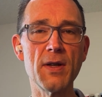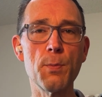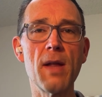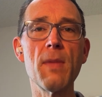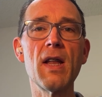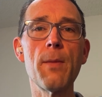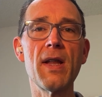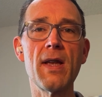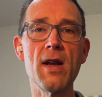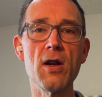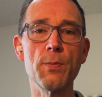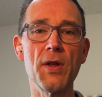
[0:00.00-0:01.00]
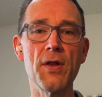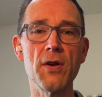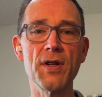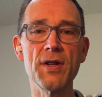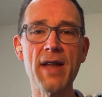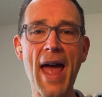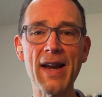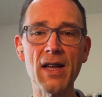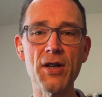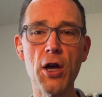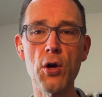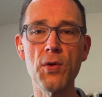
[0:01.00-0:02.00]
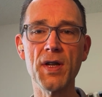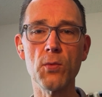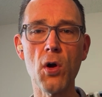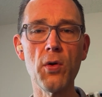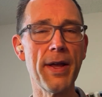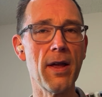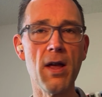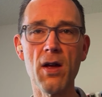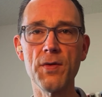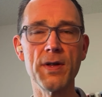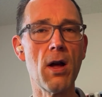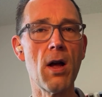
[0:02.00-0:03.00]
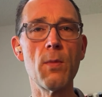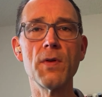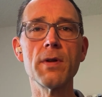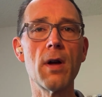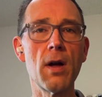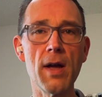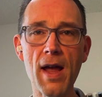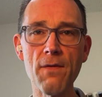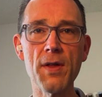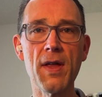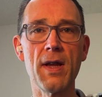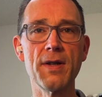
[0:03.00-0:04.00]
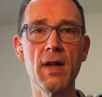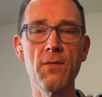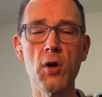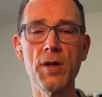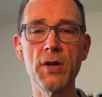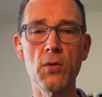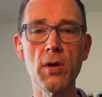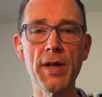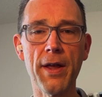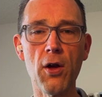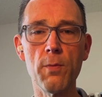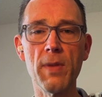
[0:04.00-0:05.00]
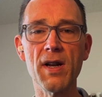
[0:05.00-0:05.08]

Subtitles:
it's been many, many years, but there's static codes and rolling codes, and almost everything is converted to a rolling code.